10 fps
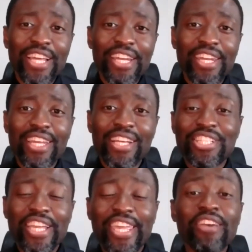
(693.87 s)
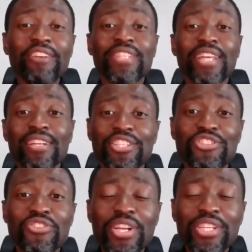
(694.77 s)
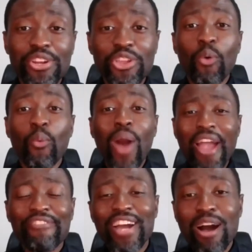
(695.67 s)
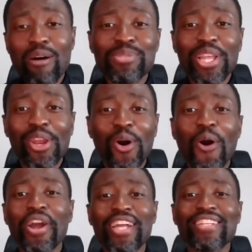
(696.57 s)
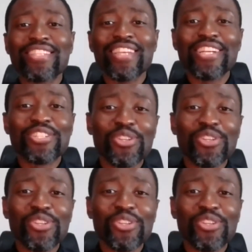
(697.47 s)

And as she gives that instruction, your wife comes along and says,